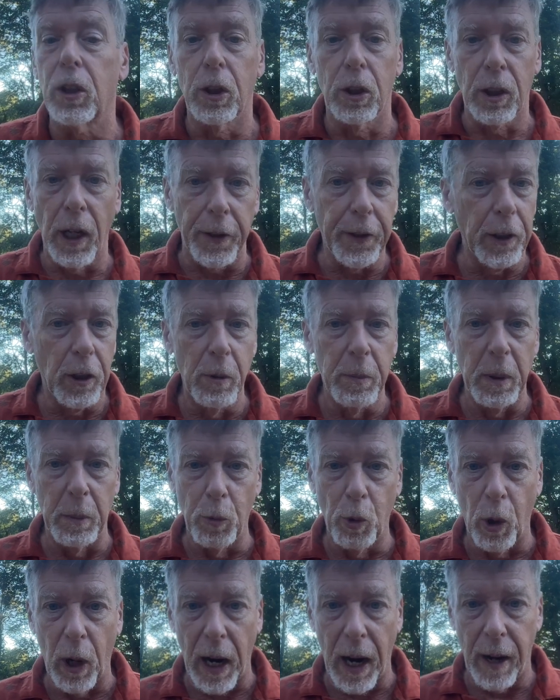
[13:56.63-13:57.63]
nothing could be
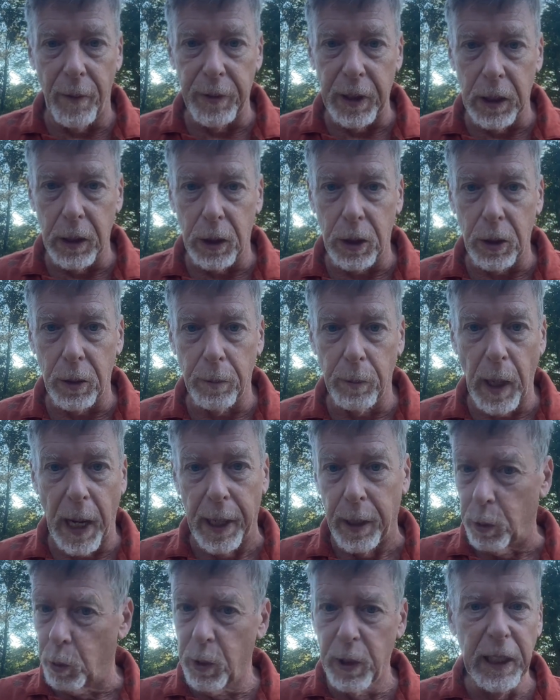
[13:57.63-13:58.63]
more obvious,
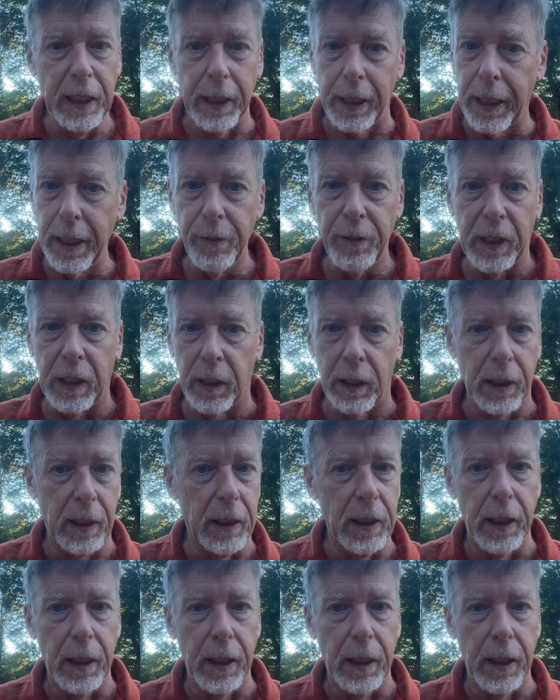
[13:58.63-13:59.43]
and it really, even in